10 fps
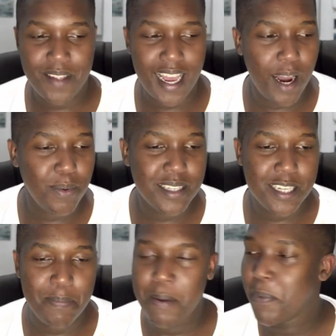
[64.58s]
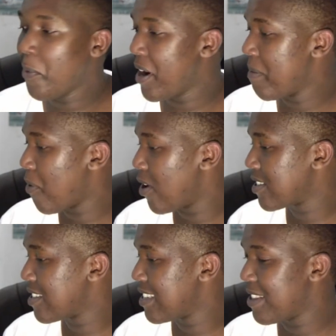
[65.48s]
and I would see people wear
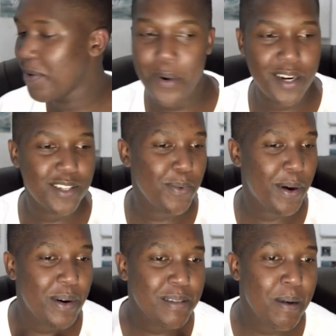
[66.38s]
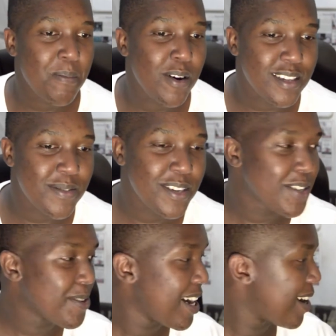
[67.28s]
masks in the weirdest way. Where's my mask? I want to
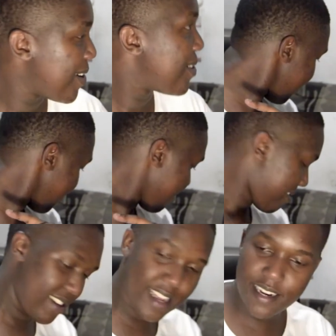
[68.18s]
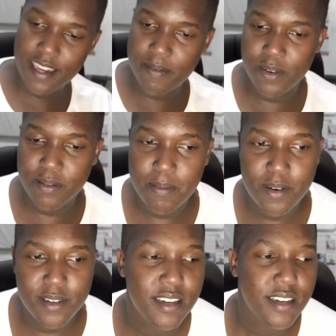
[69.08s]
show you how. God damn, where's my
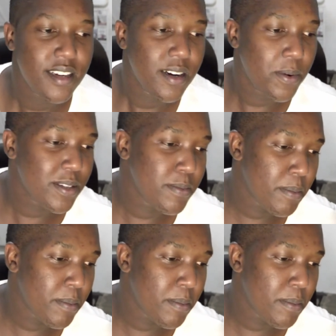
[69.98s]
mask? Where's my